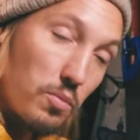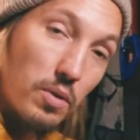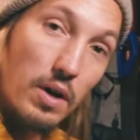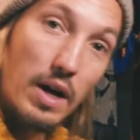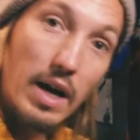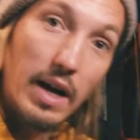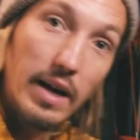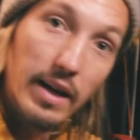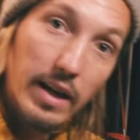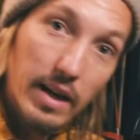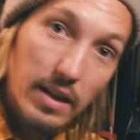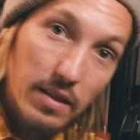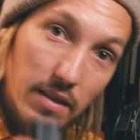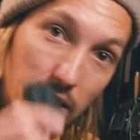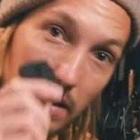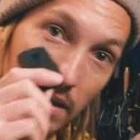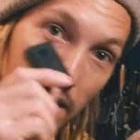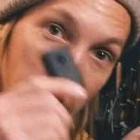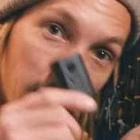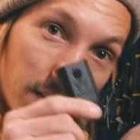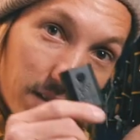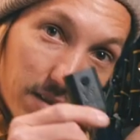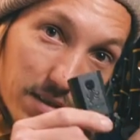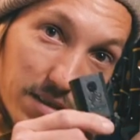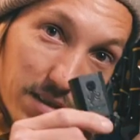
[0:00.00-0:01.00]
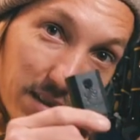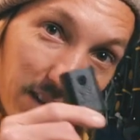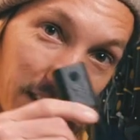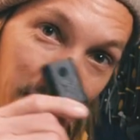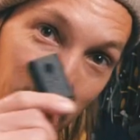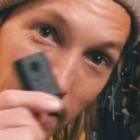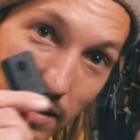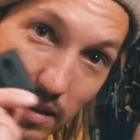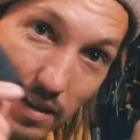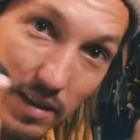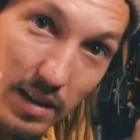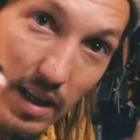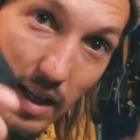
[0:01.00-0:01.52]
I got these,
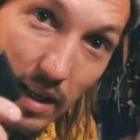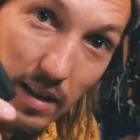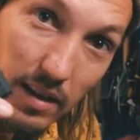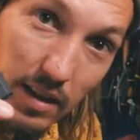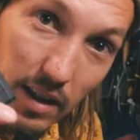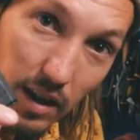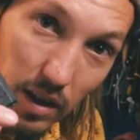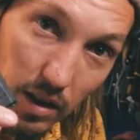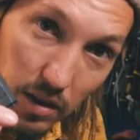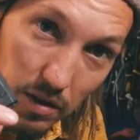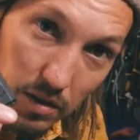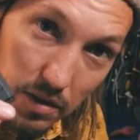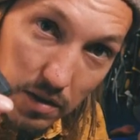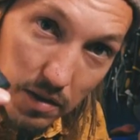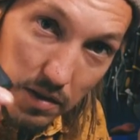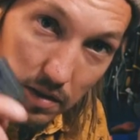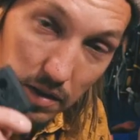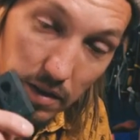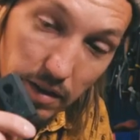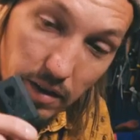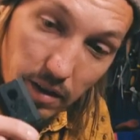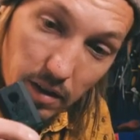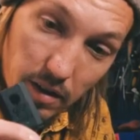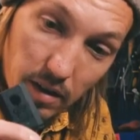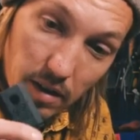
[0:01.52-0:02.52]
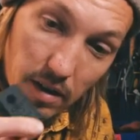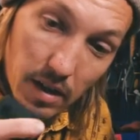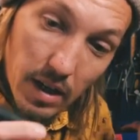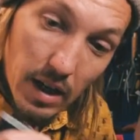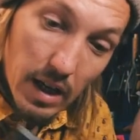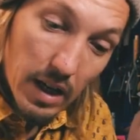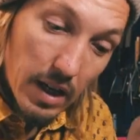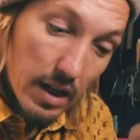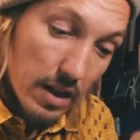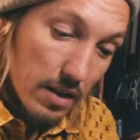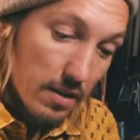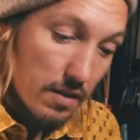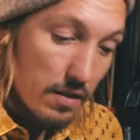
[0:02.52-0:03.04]
the Tentacle Sync.
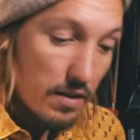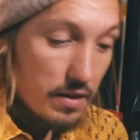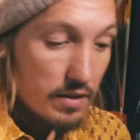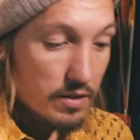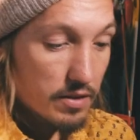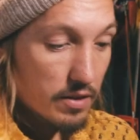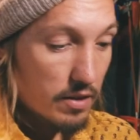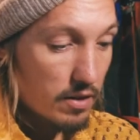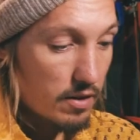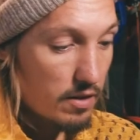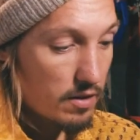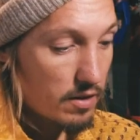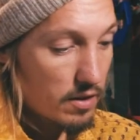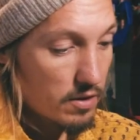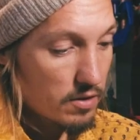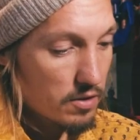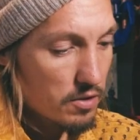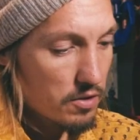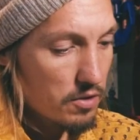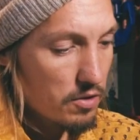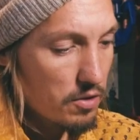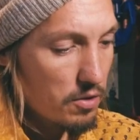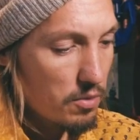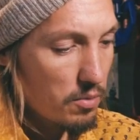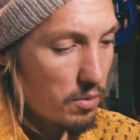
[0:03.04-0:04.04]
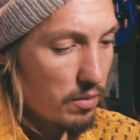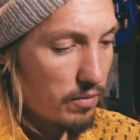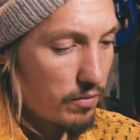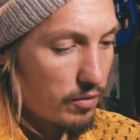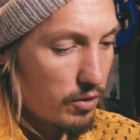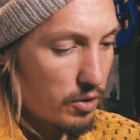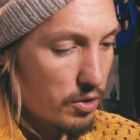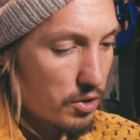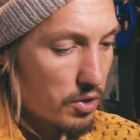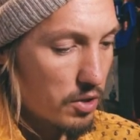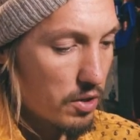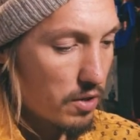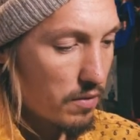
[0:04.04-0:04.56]
There's a newer
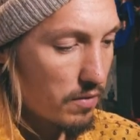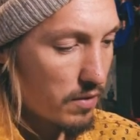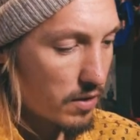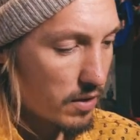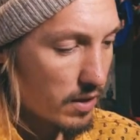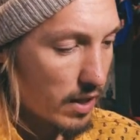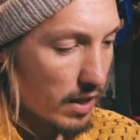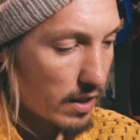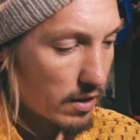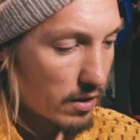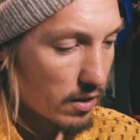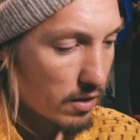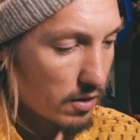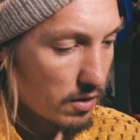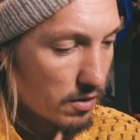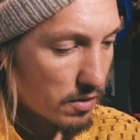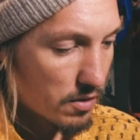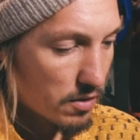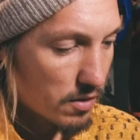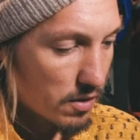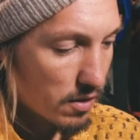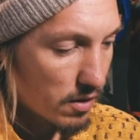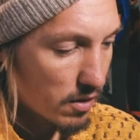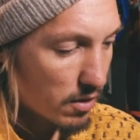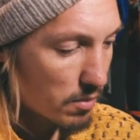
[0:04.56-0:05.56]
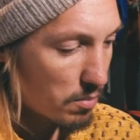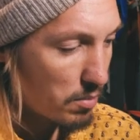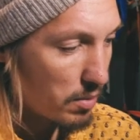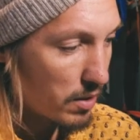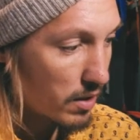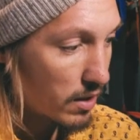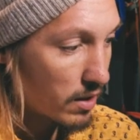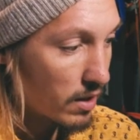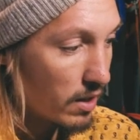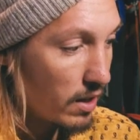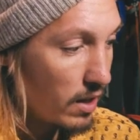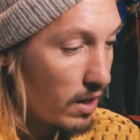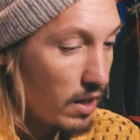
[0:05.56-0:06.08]
version of the Tentacle Sync,
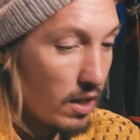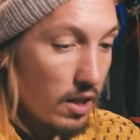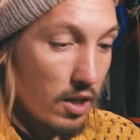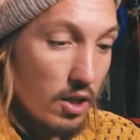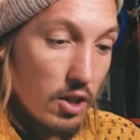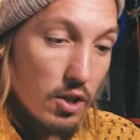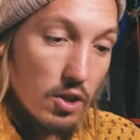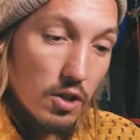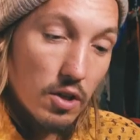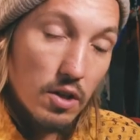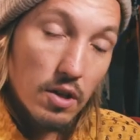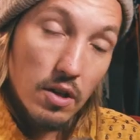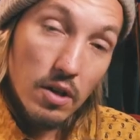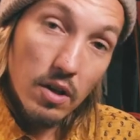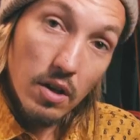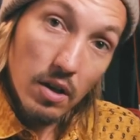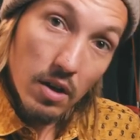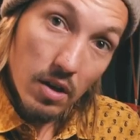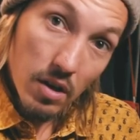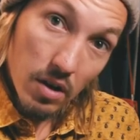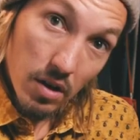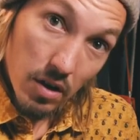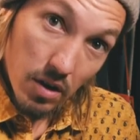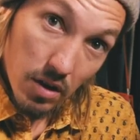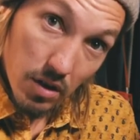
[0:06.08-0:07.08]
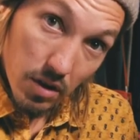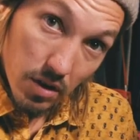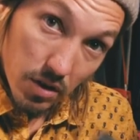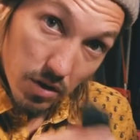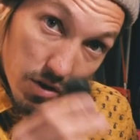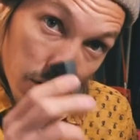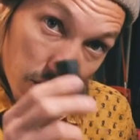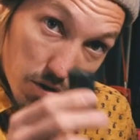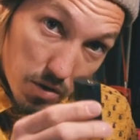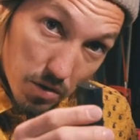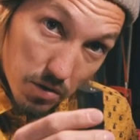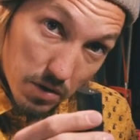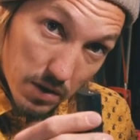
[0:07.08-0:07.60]
but
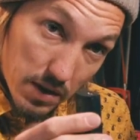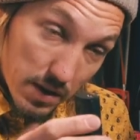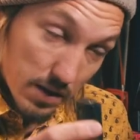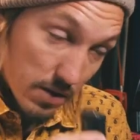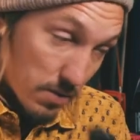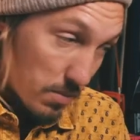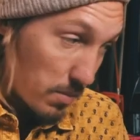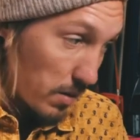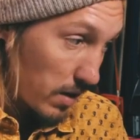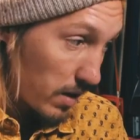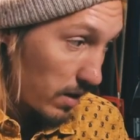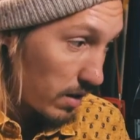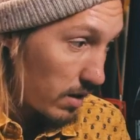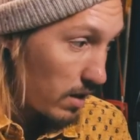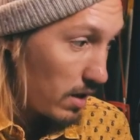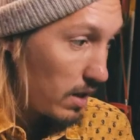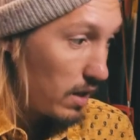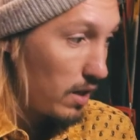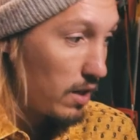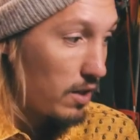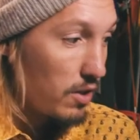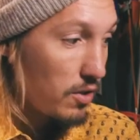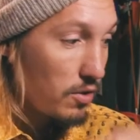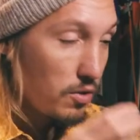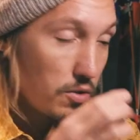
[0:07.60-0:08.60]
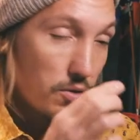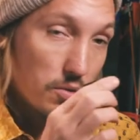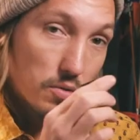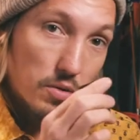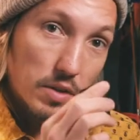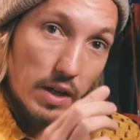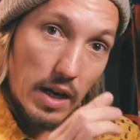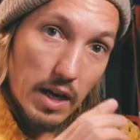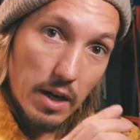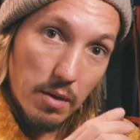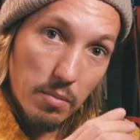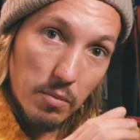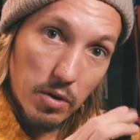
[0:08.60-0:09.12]
you use this one, you
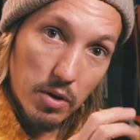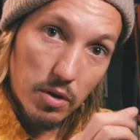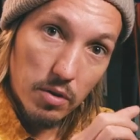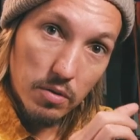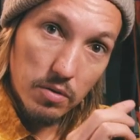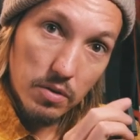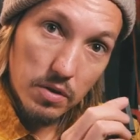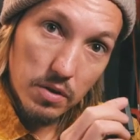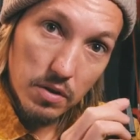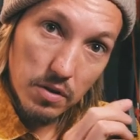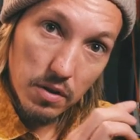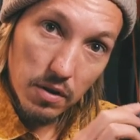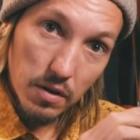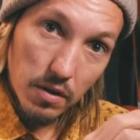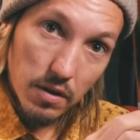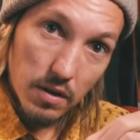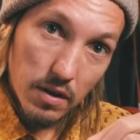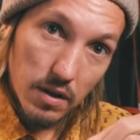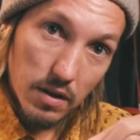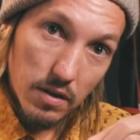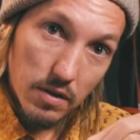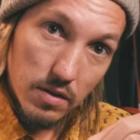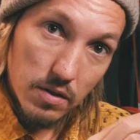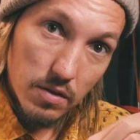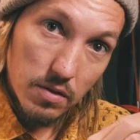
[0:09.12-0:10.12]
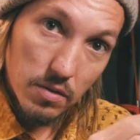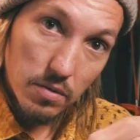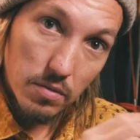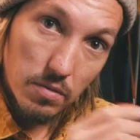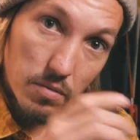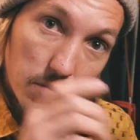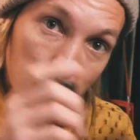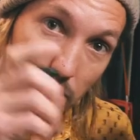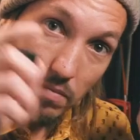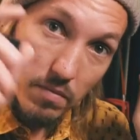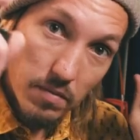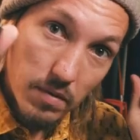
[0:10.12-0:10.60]
timecode sync these two,